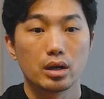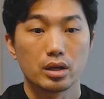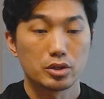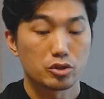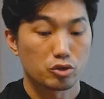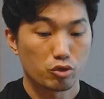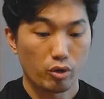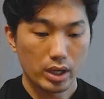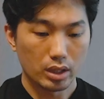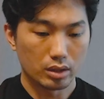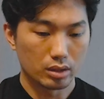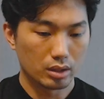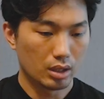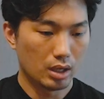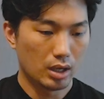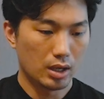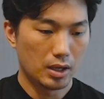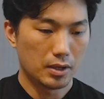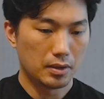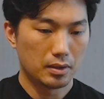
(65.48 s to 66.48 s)
It's great.
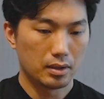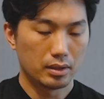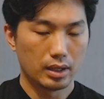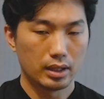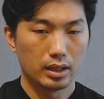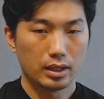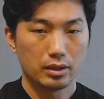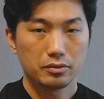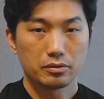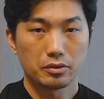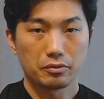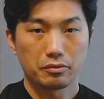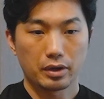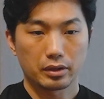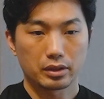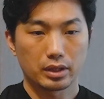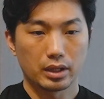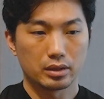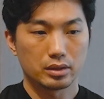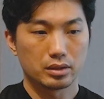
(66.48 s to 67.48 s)
I love the
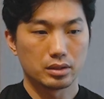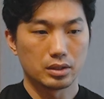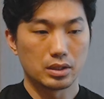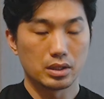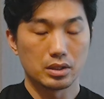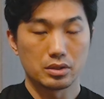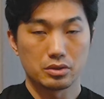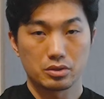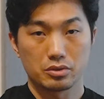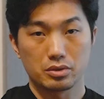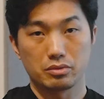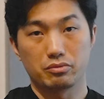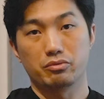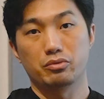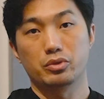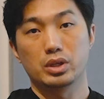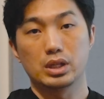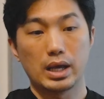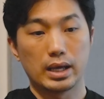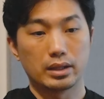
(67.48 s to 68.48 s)
fact that it's
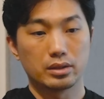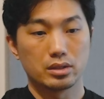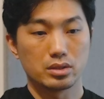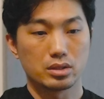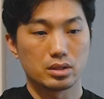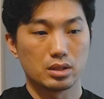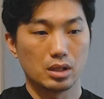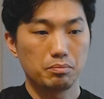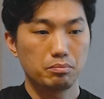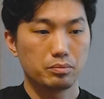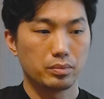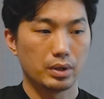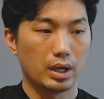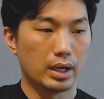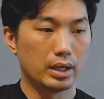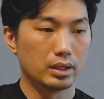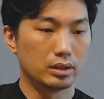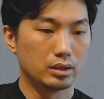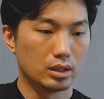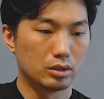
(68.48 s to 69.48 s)
really anti-slip,
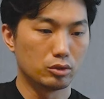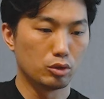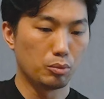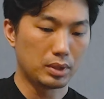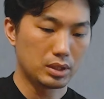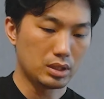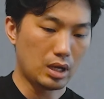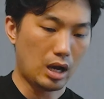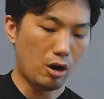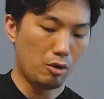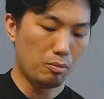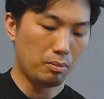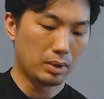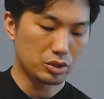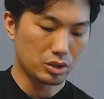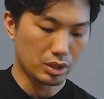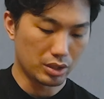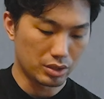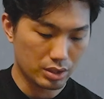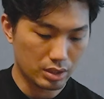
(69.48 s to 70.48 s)
and no matter how
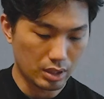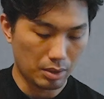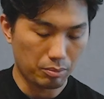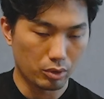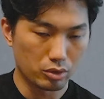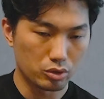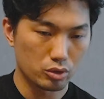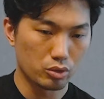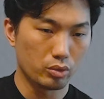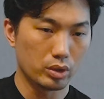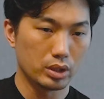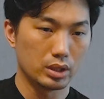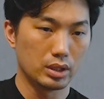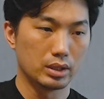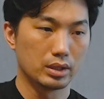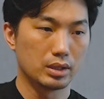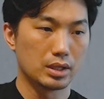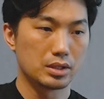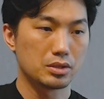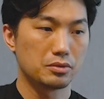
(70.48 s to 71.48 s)
much I step onto it,
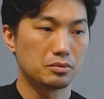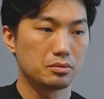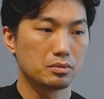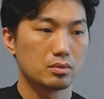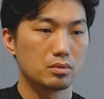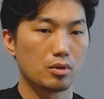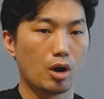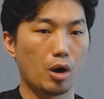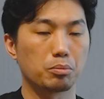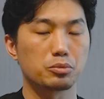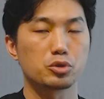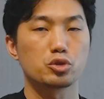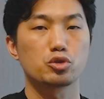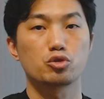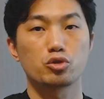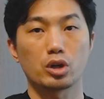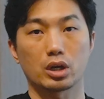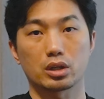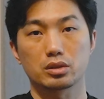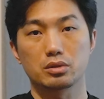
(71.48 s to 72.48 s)
it doesn't
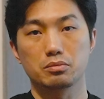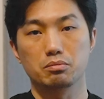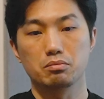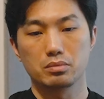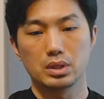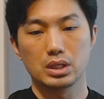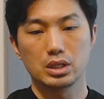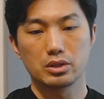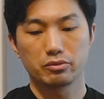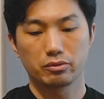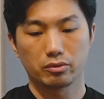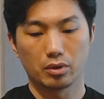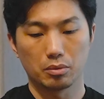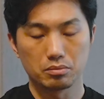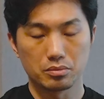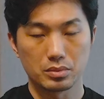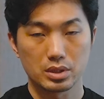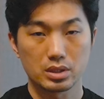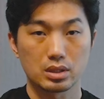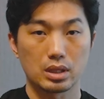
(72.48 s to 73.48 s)
obstruct me
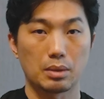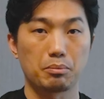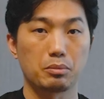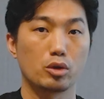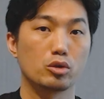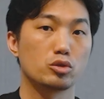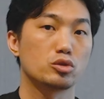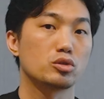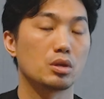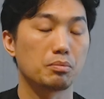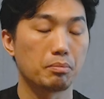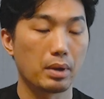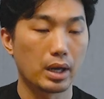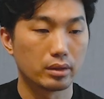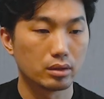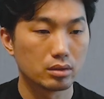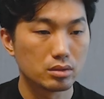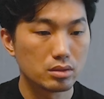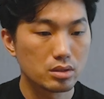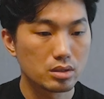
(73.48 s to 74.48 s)
from stepping onto the
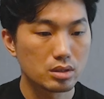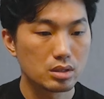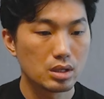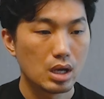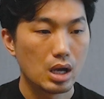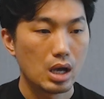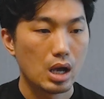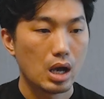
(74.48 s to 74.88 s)
pedals.